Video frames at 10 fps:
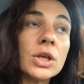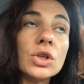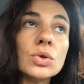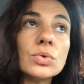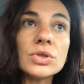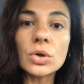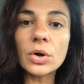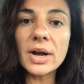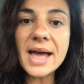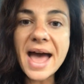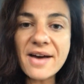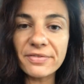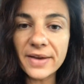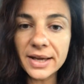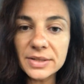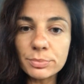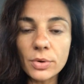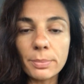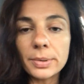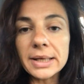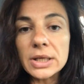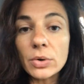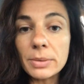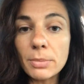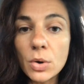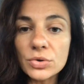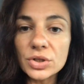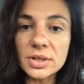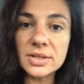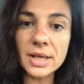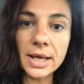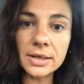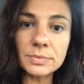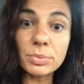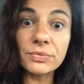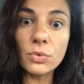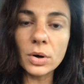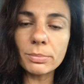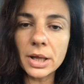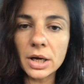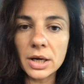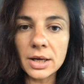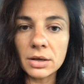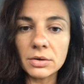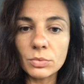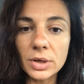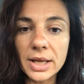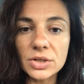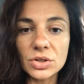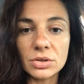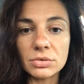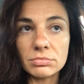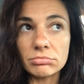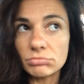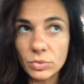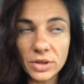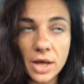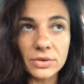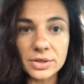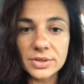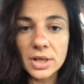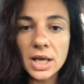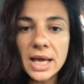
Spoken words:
use your affect properly, your emotions, and perform better in relation with others?